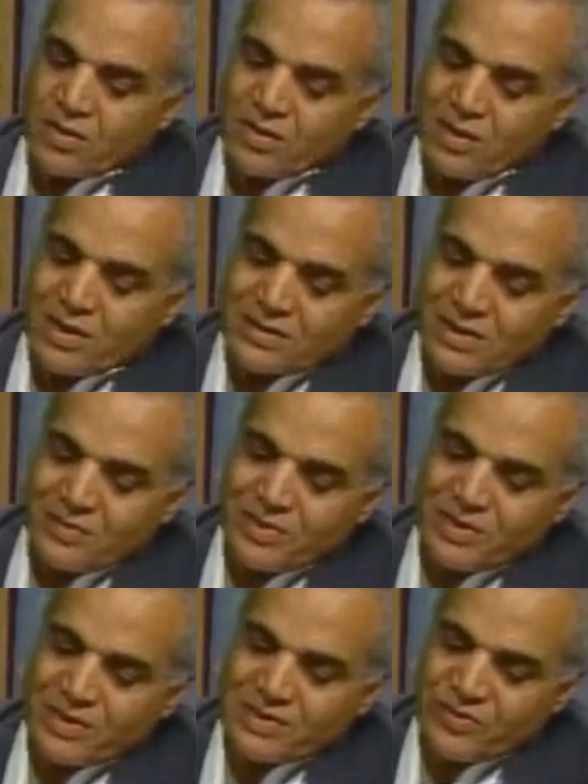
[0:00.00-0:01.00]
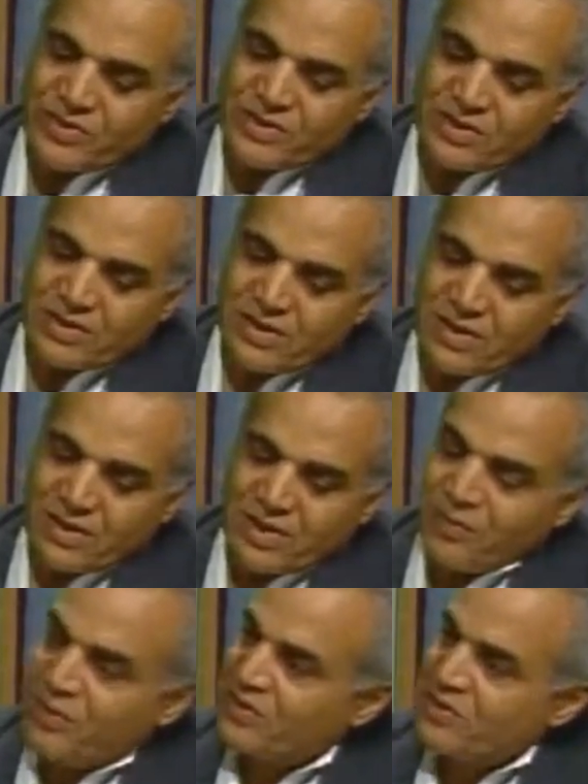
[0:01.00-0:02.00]
Tell us a little bit, let's visit
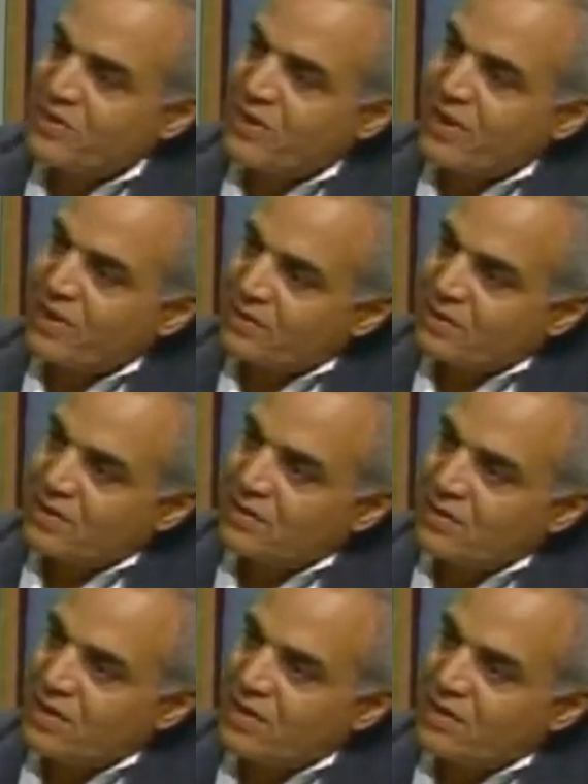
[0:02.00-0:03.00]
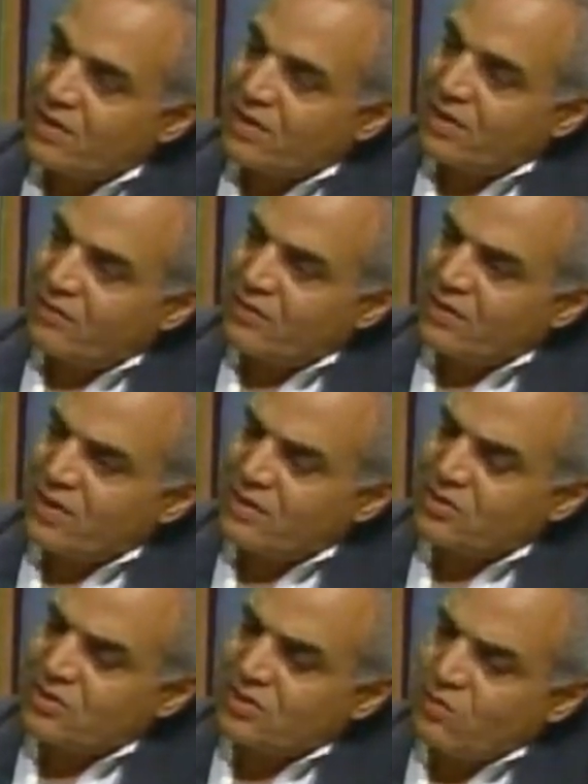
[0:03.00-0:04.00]
the Patriot Act, right, 9/11. Tell
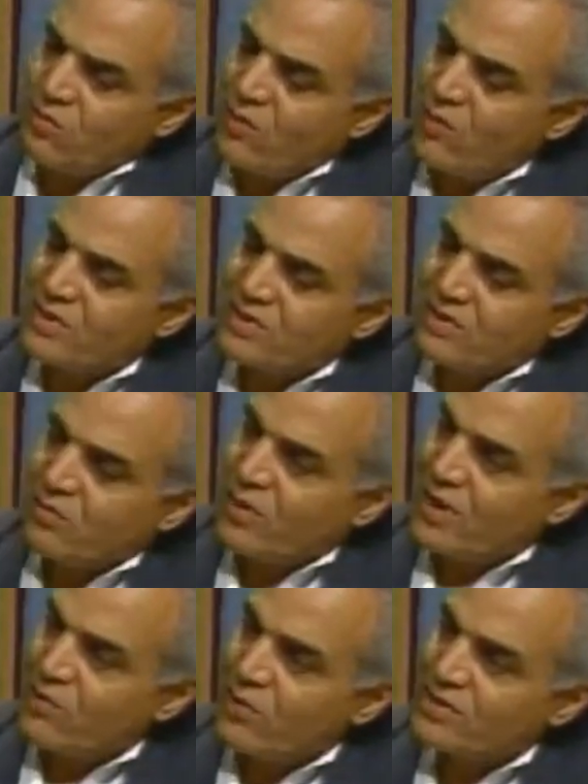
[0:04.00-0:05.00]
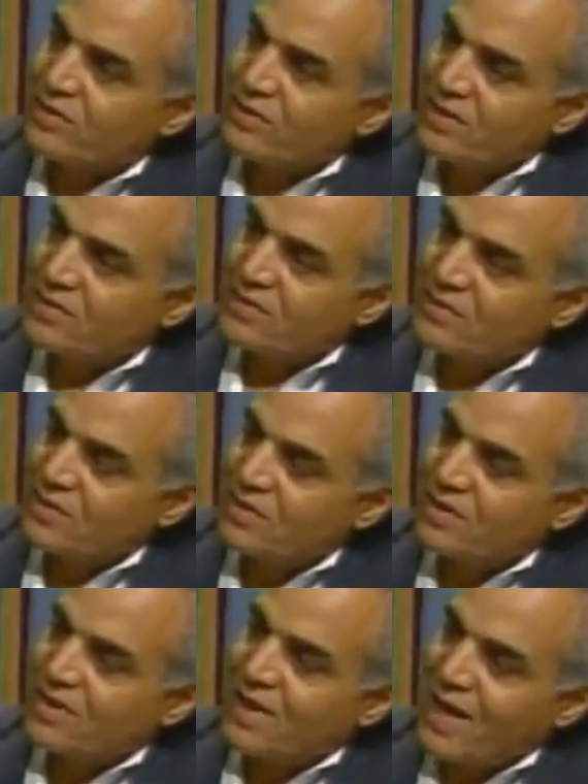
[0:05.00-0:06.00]
us, why was it
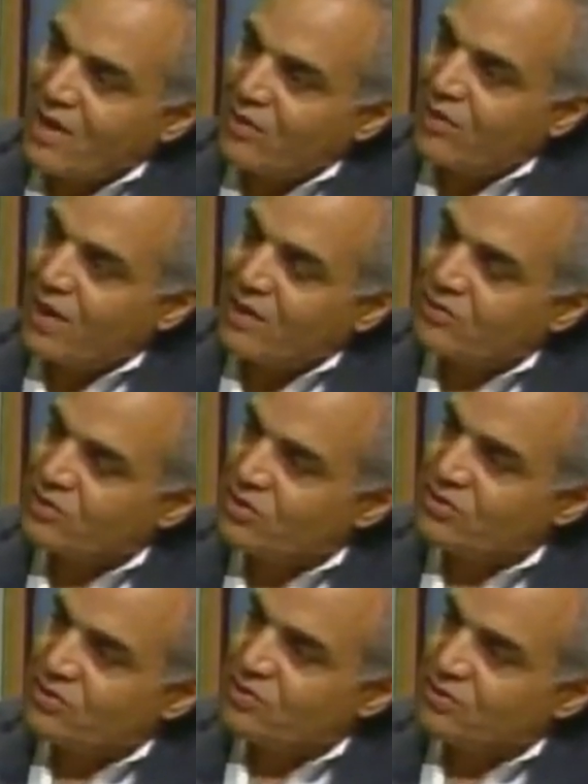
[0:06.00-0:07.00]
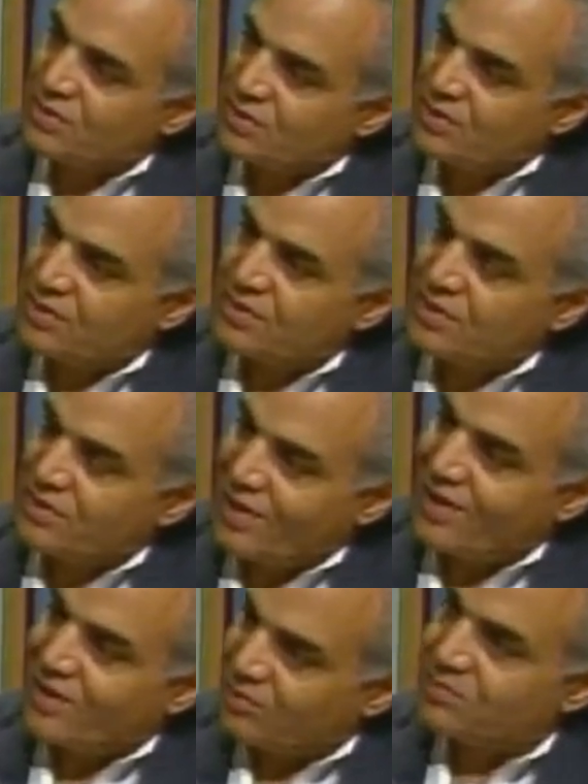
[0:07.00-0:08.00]
necessary, and how did it do? Did it
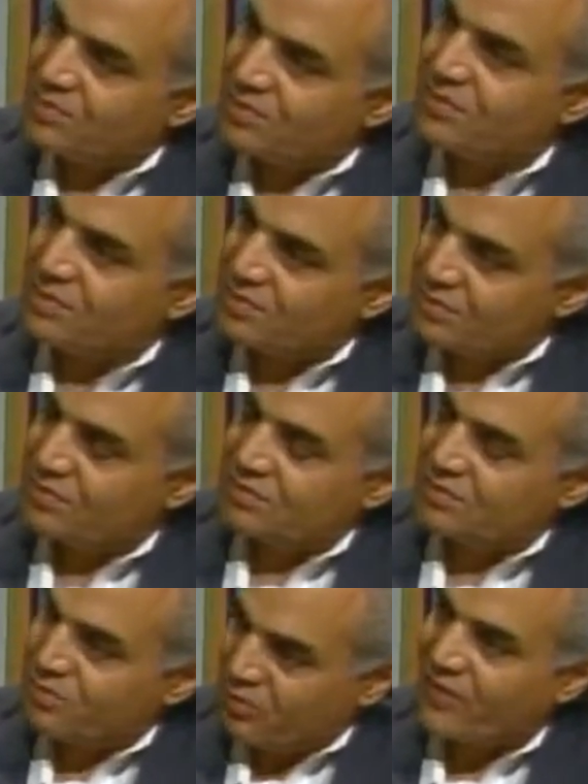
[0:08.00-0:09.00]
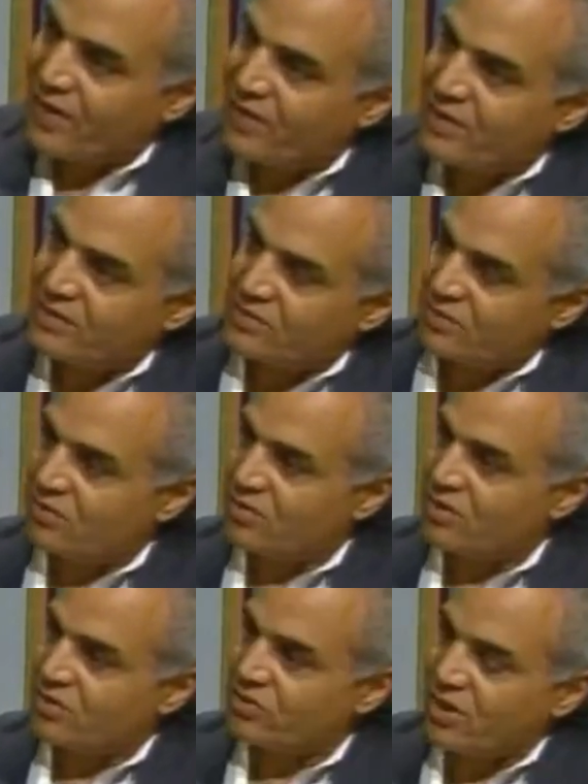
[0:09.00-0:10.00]
help to provide that
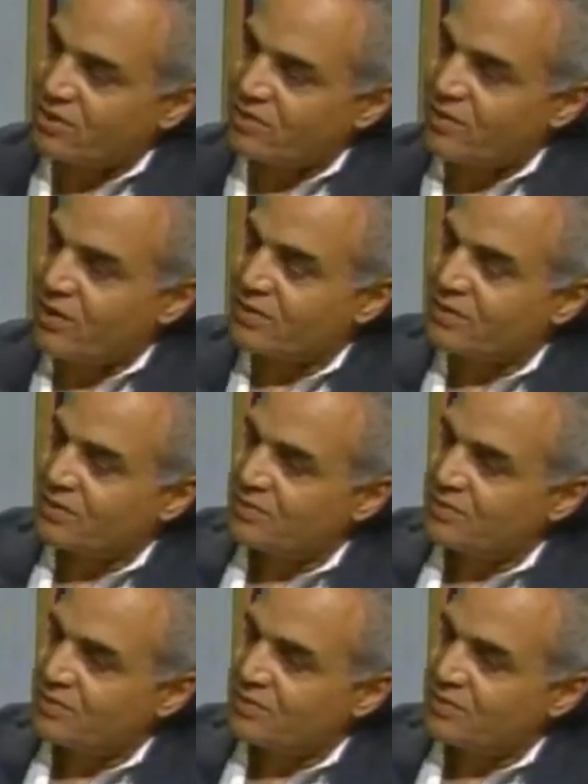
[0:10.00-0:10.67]
security that you talked about?